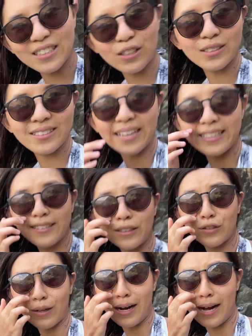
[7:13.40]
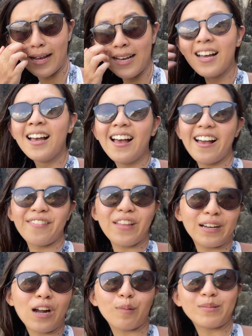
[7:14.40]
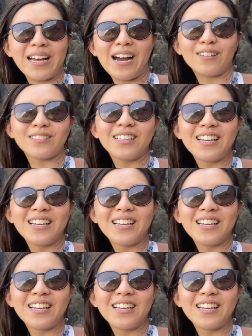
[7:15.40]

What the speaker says: so it's nice and dry, and then hopped down.